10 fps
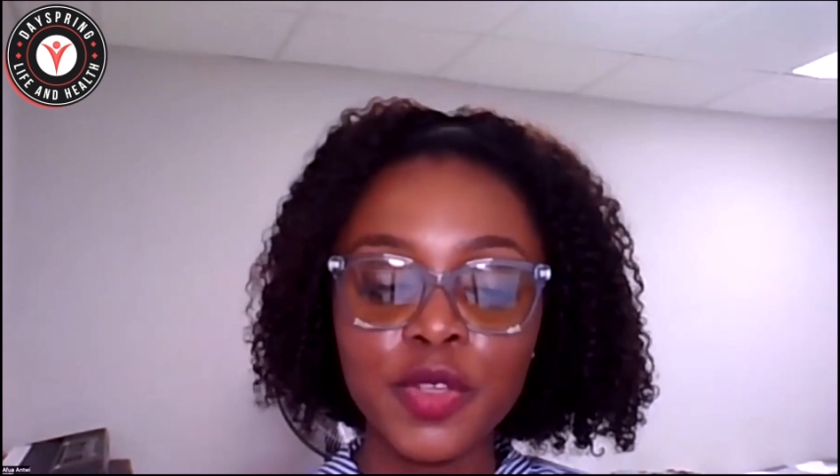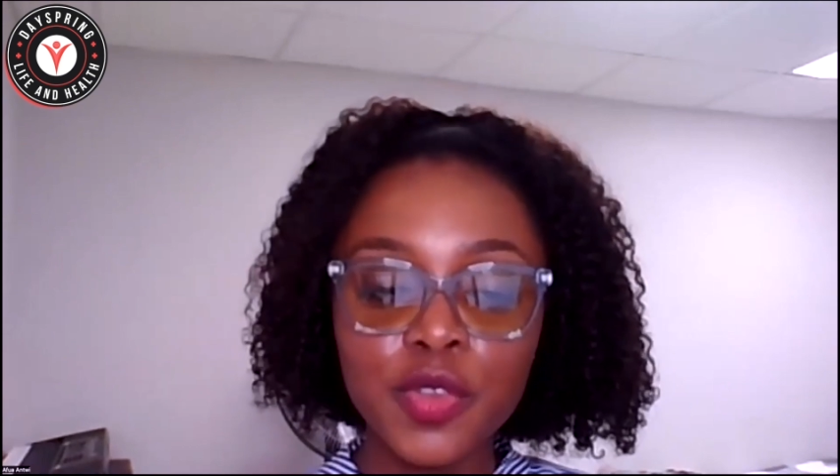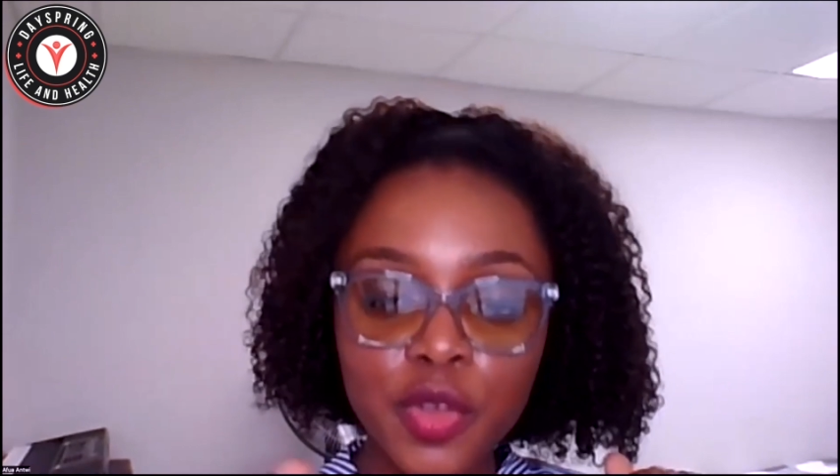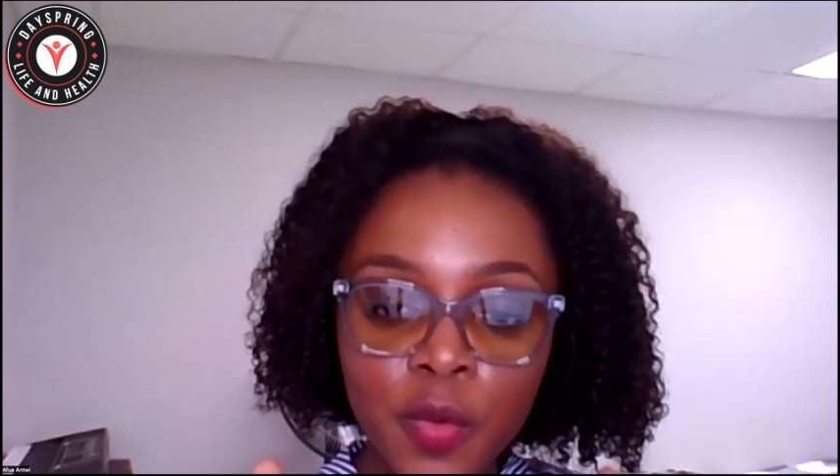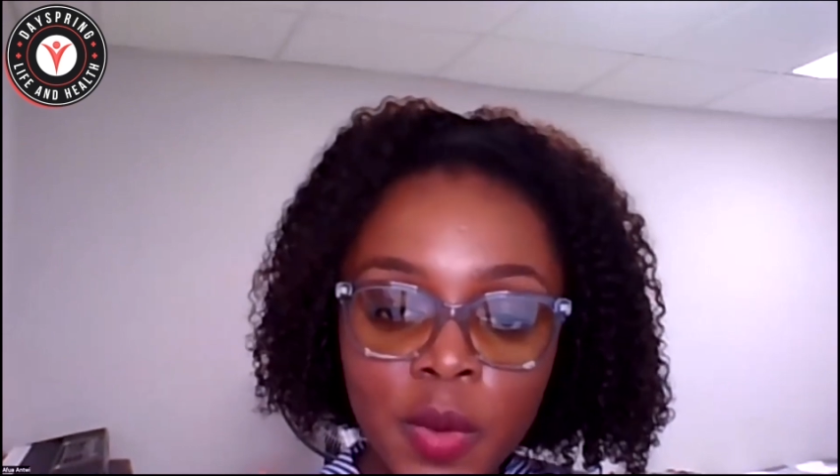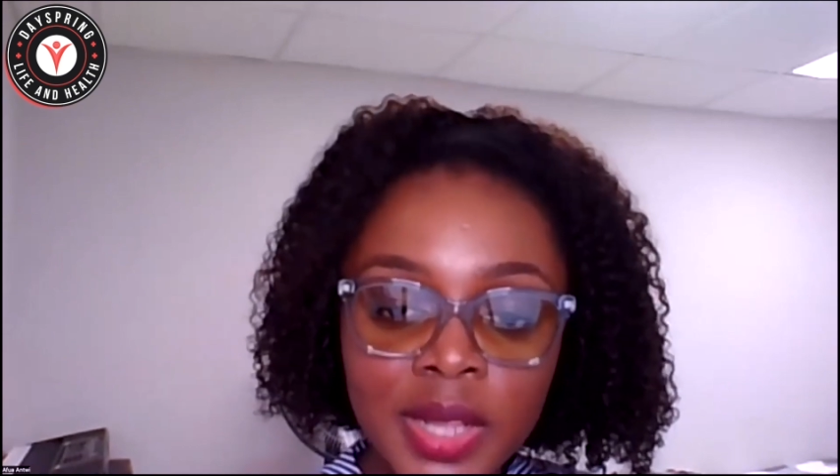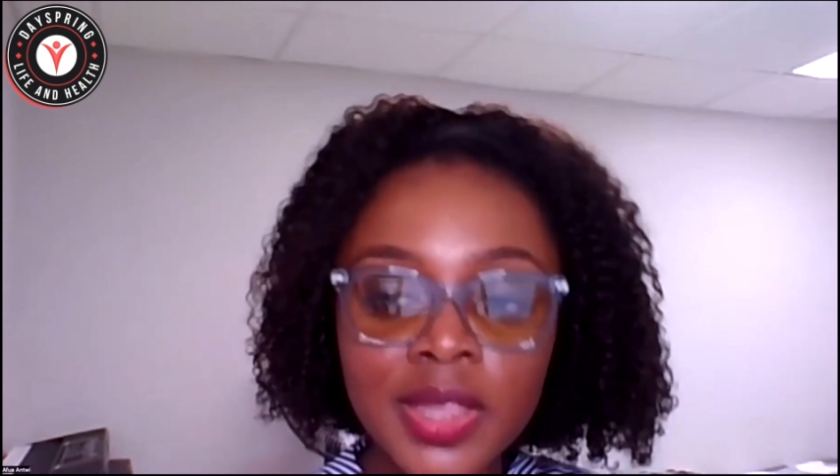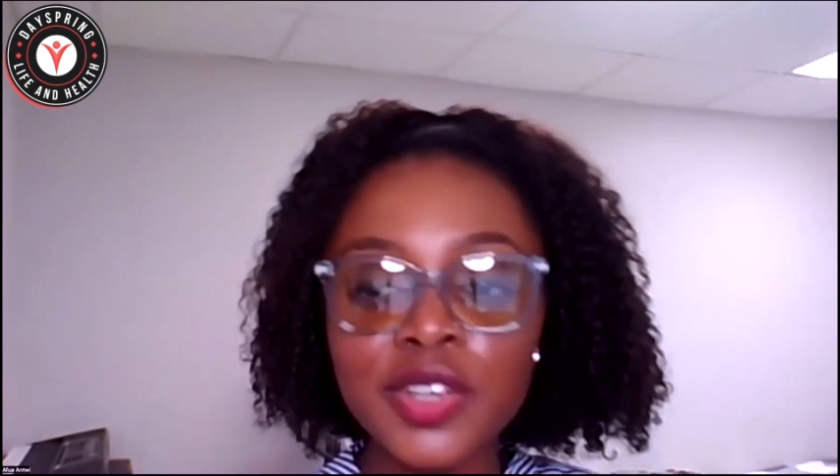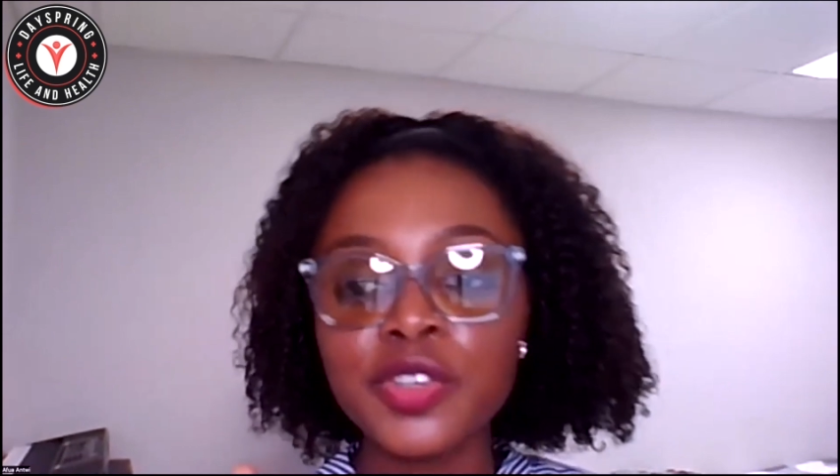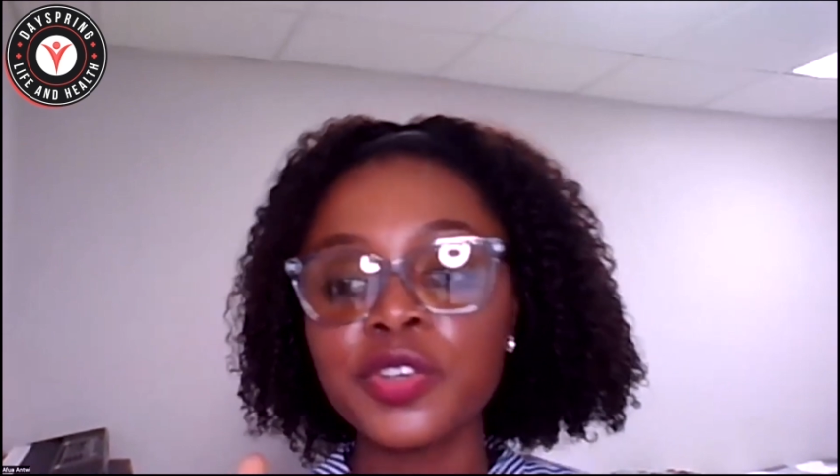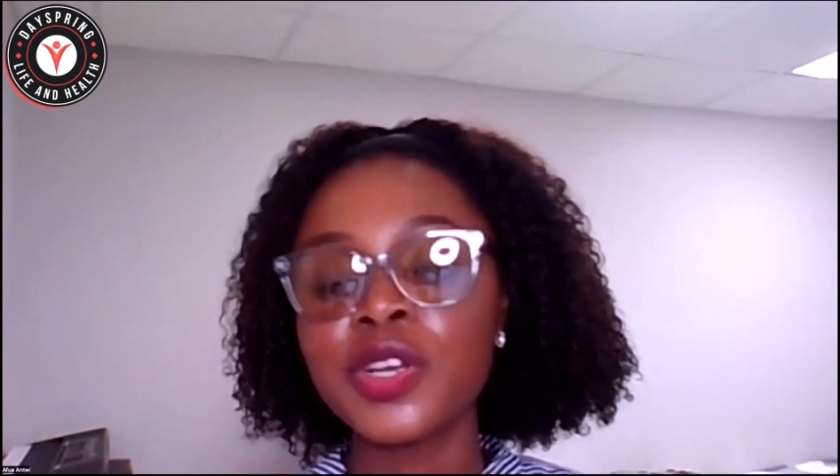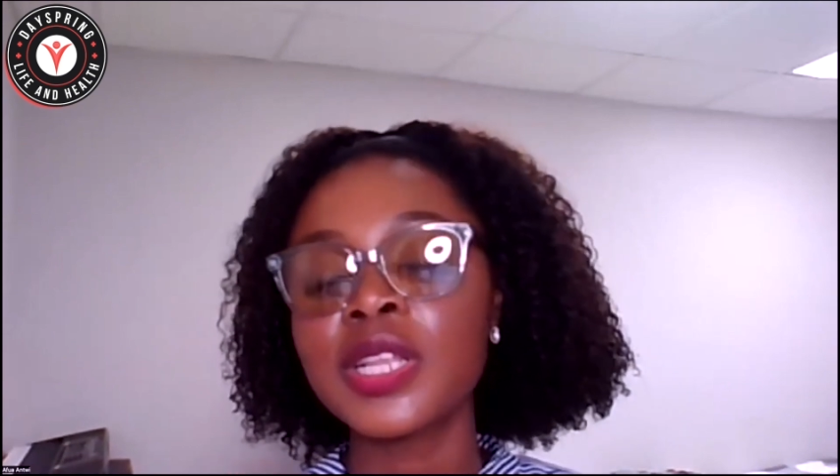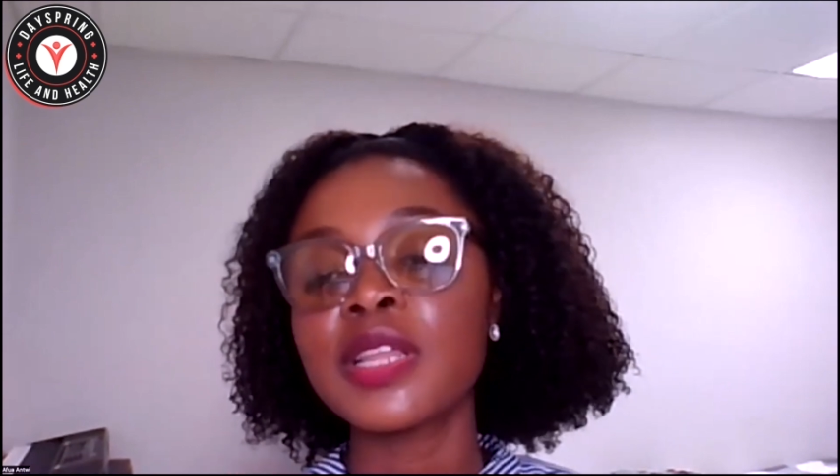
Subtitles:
So when the sugar